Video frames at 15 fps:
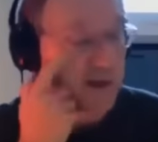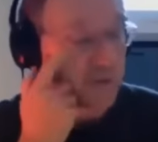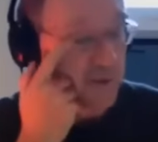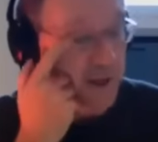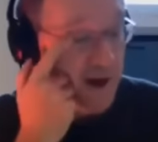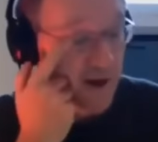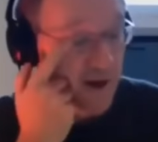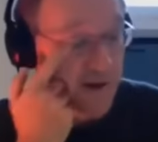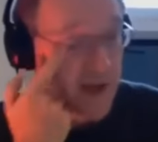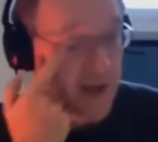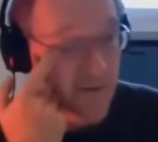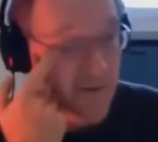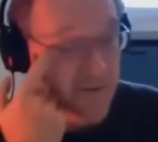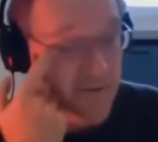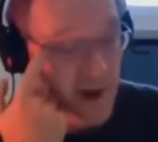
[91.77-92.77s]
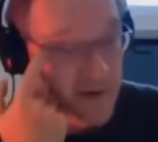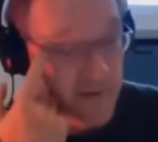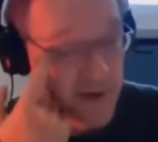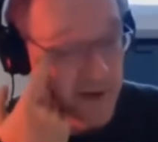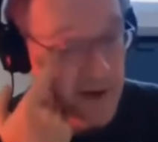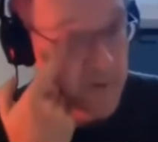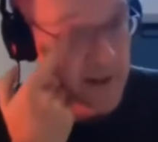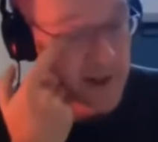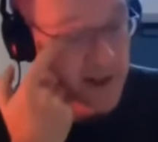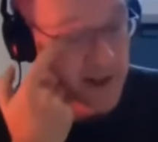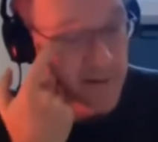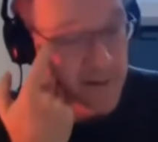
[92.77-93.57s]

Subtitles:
We don't have viremia.